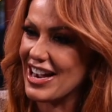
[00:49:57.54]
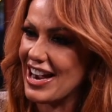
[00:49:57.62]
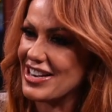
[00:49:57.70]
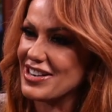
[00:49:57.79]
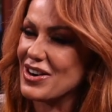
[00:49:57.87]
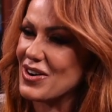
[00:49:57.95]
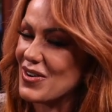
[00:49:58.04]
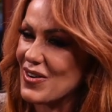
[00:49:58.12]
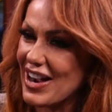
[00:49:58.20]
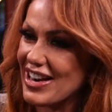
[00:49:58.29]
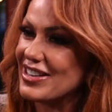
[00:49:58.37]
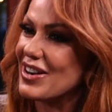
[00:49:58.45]

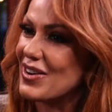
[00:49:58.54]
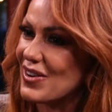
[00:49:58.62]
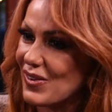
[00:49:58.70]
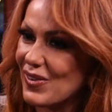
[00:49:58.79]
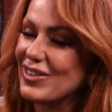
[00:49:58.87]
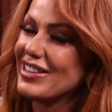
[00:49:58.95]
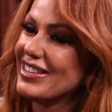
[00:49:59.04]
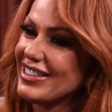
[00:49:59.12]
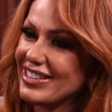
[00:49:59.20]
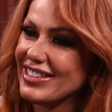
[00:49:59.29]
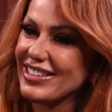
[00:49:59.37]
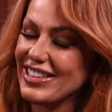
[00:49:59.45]
I know
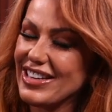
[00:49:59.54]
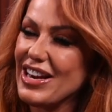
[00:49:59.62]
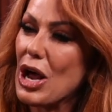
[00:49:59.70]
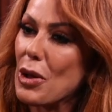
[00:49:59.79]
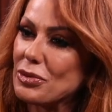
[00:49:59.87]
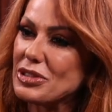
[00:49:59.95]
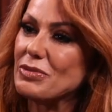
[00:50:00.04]
it helps